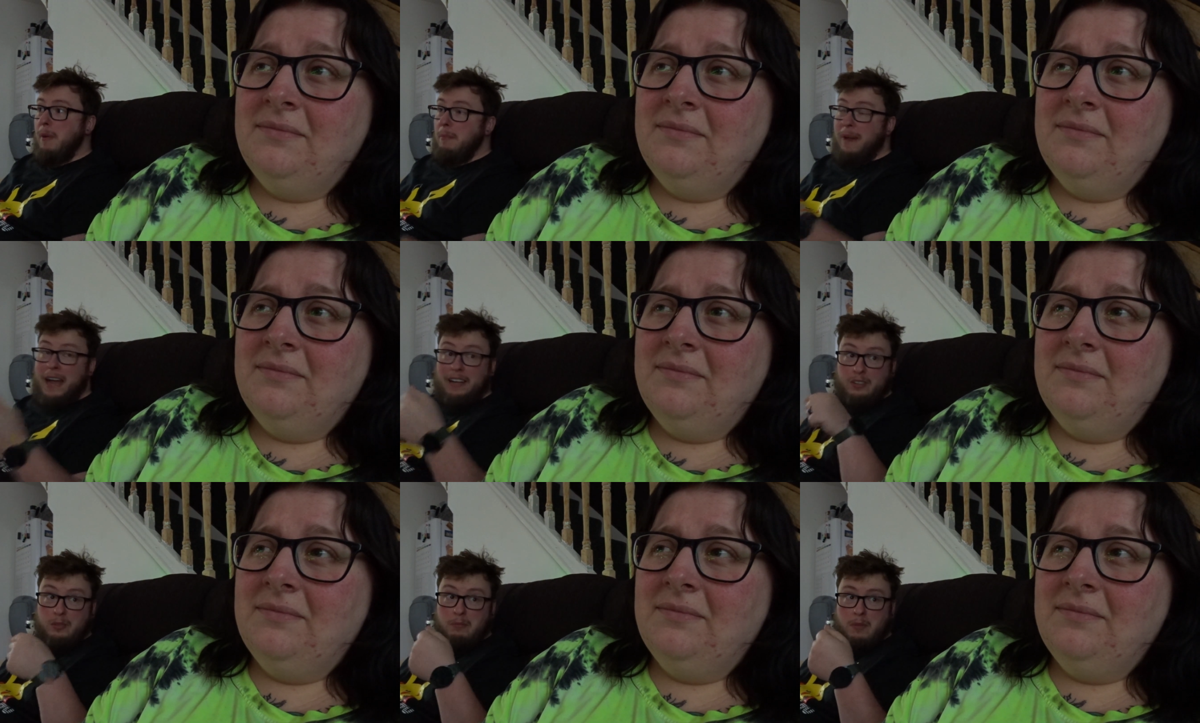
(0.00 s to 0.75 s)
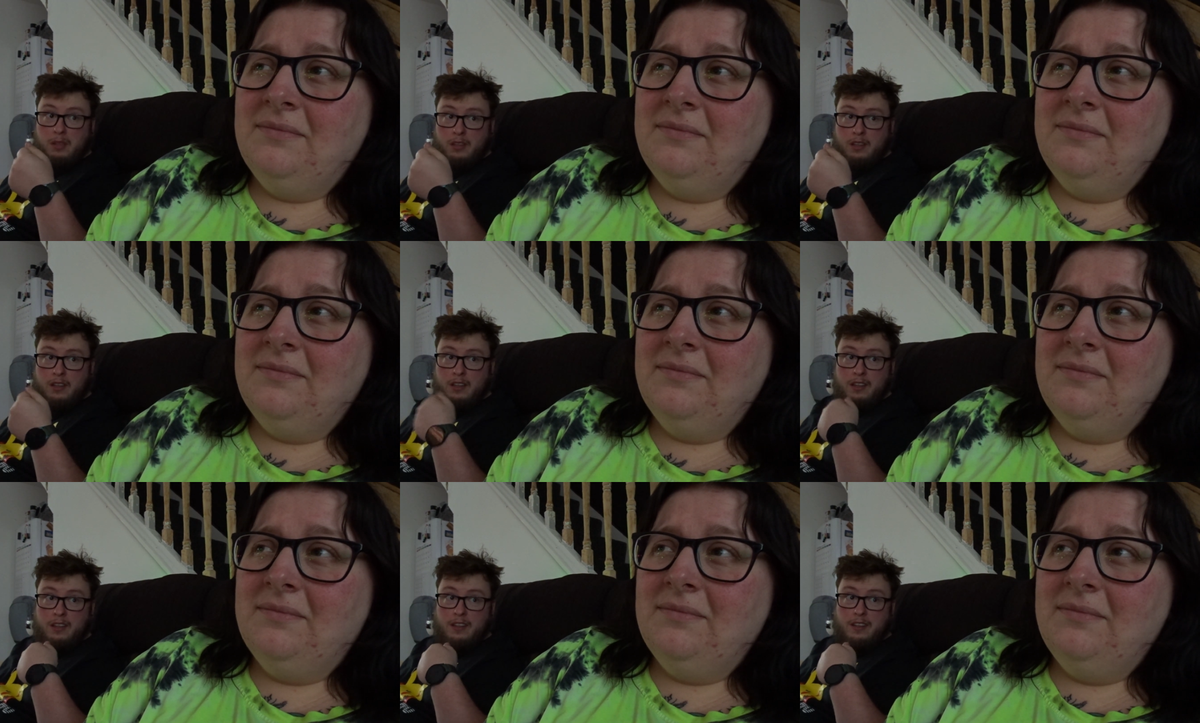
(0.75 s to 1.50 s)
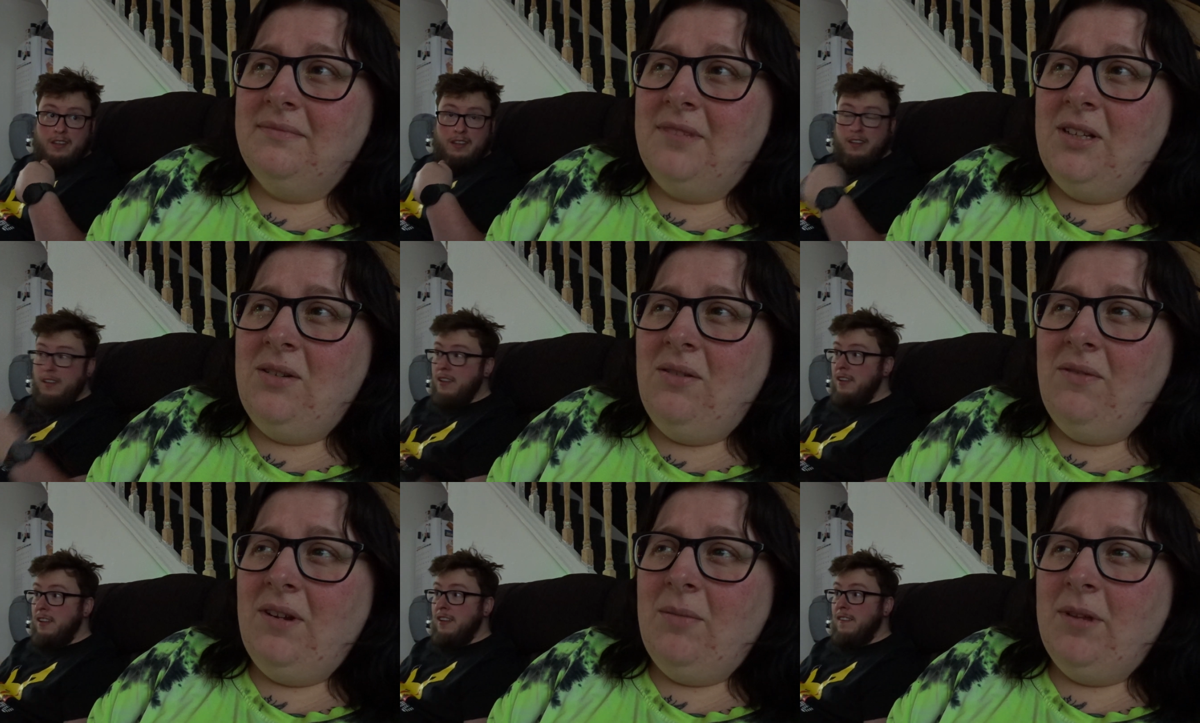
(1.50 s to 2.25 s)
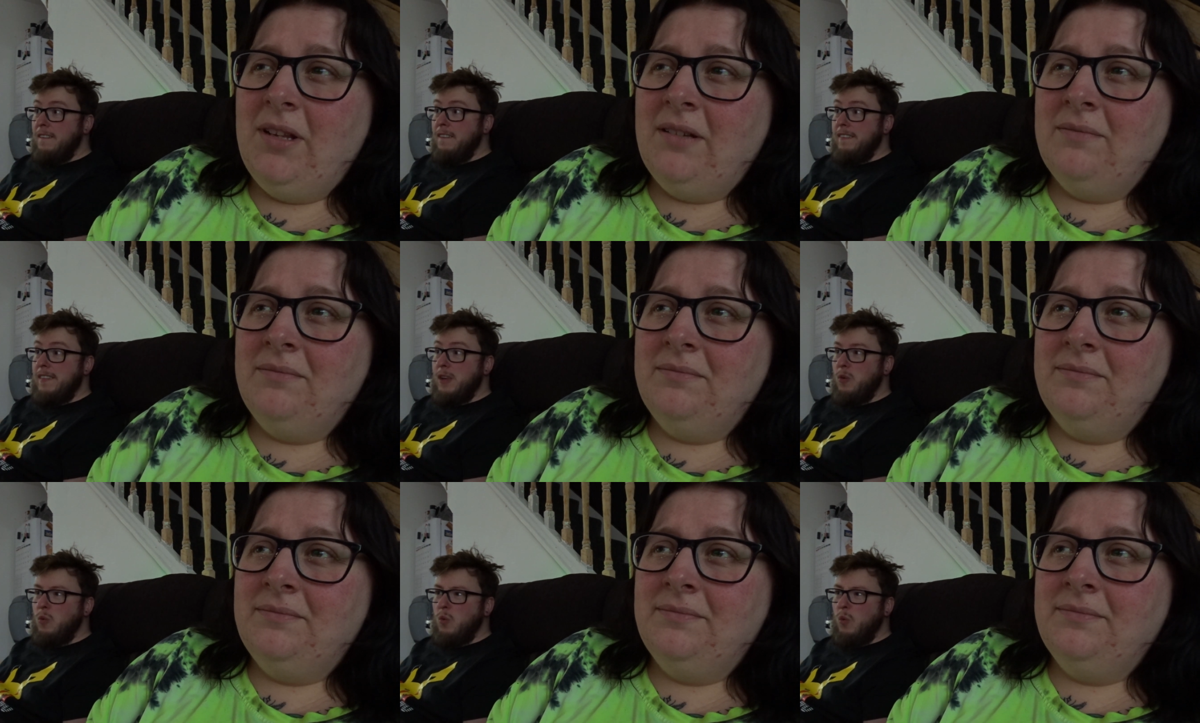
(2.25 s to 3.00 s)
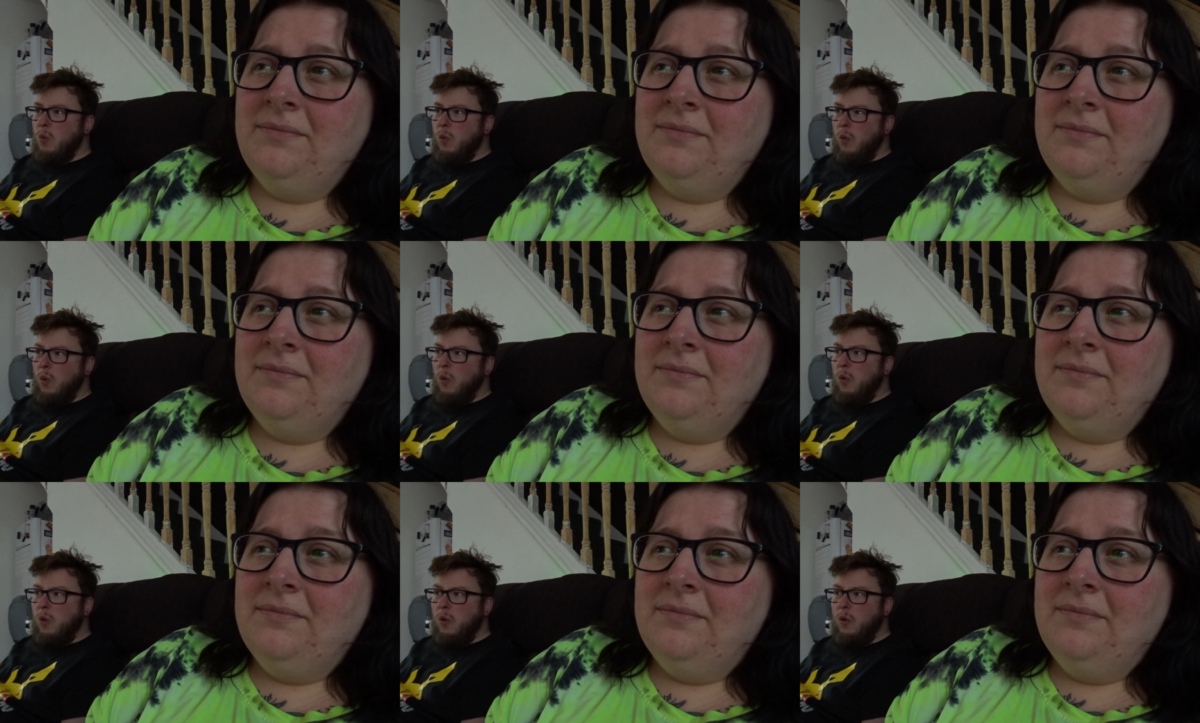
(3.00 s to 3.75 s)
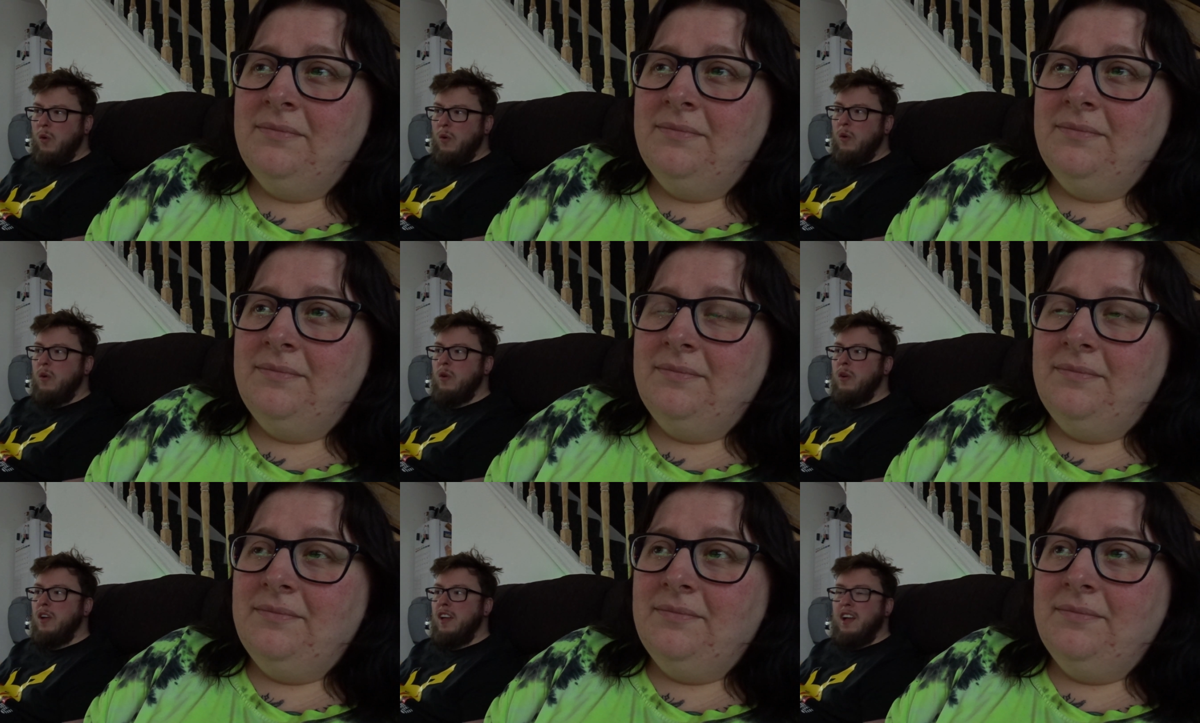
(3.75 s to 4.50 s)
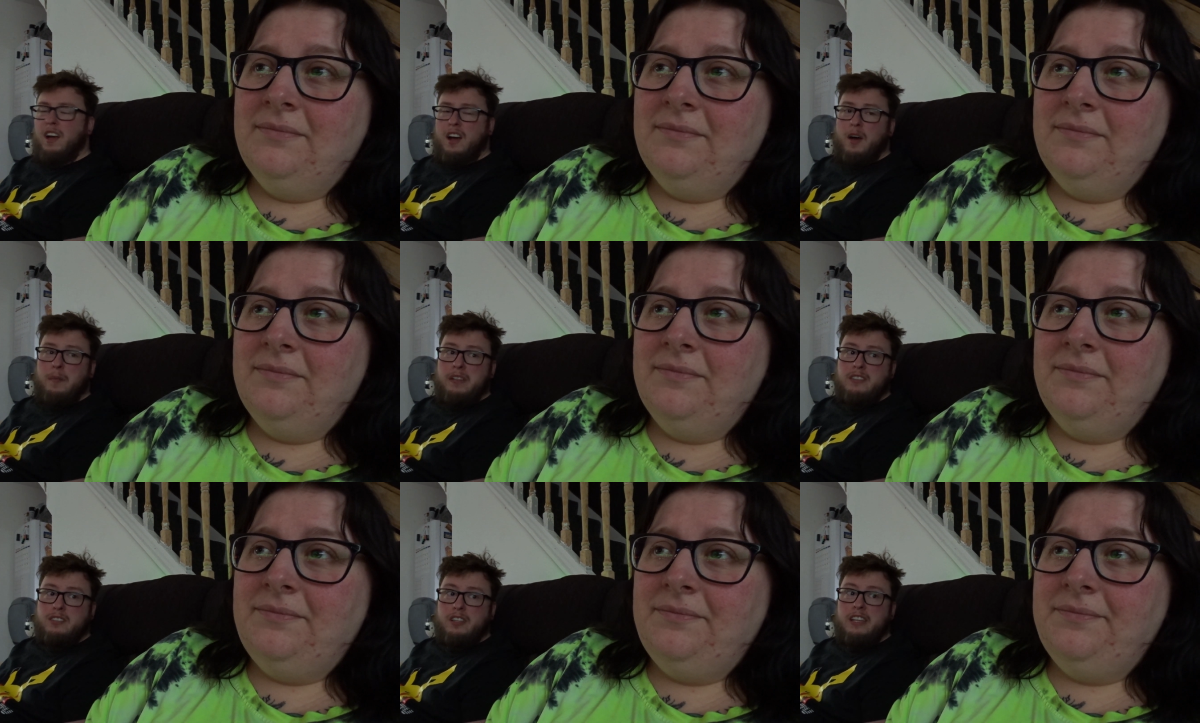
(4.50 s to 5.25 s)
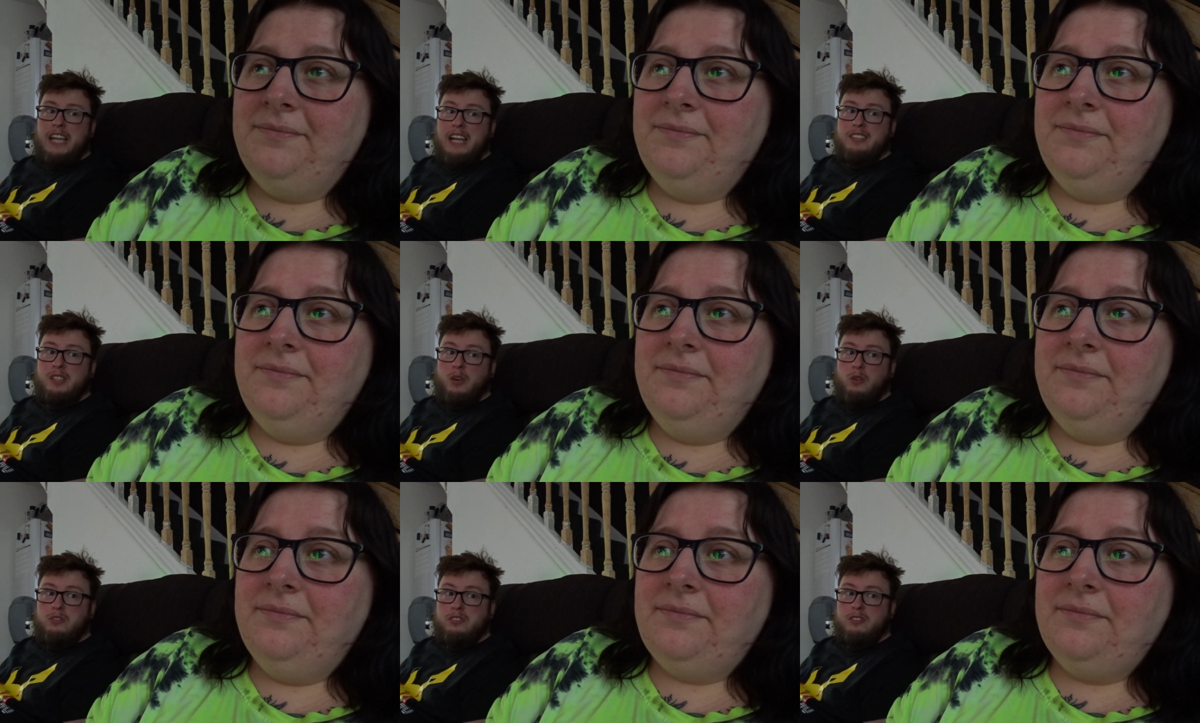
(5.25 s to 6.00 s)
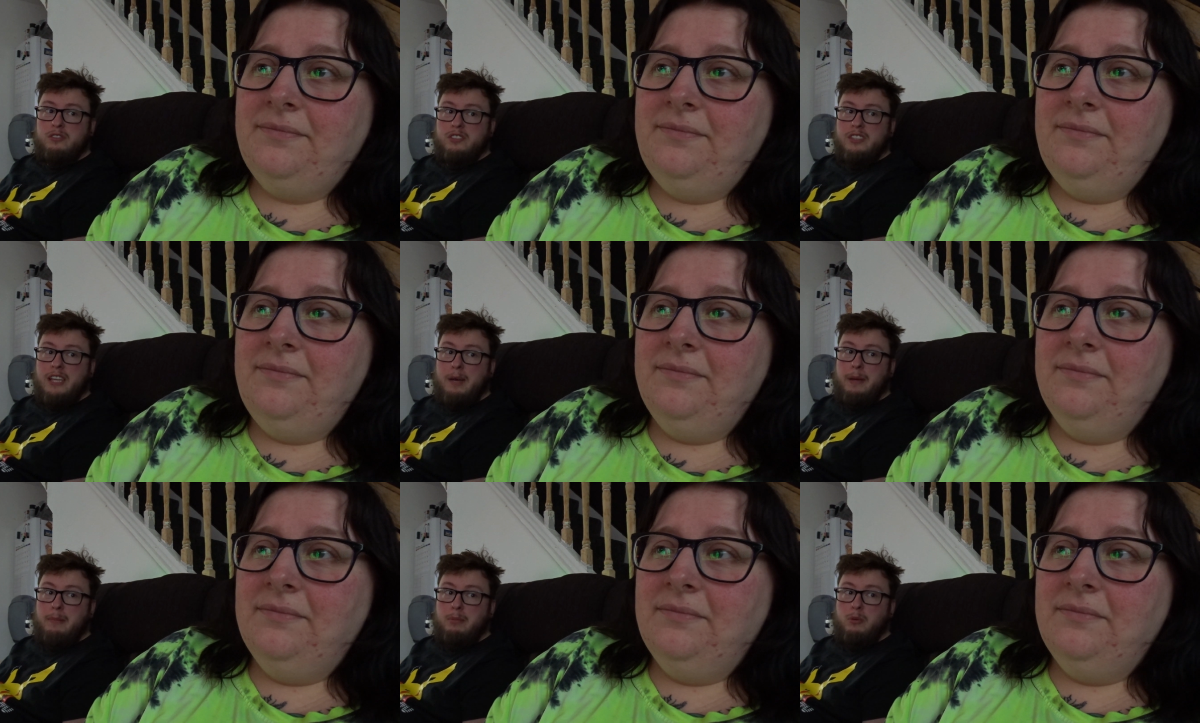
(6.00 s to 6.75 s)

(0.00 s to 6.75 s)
Speaker 1: magnum.
Speaker 2: Don't know if i felt about that.
Speaker 1: Oh, I'm into the antioxidants in that bad